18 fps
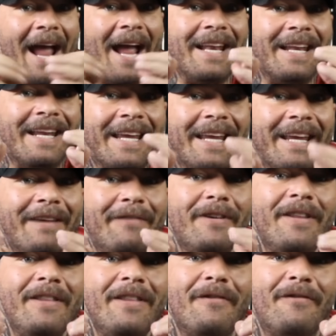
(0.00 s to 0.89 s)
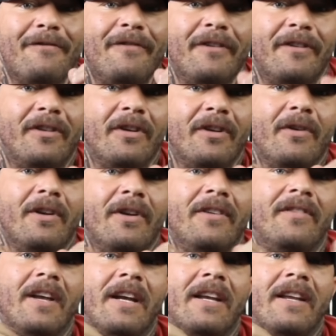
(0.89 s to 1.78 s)
And even the
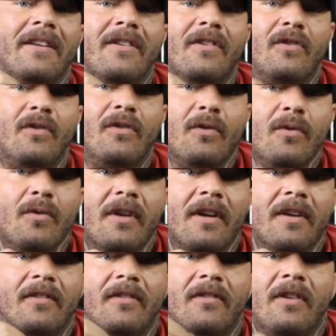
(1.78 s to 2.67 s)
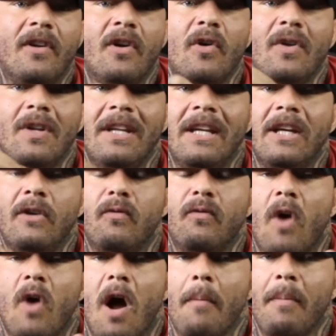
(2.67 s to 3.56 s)
facilities that can do this still need
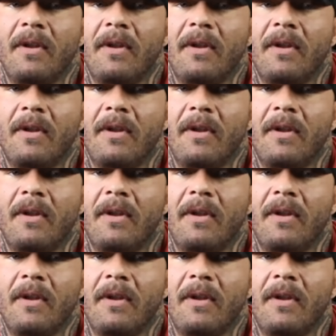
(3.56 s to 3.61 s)
raw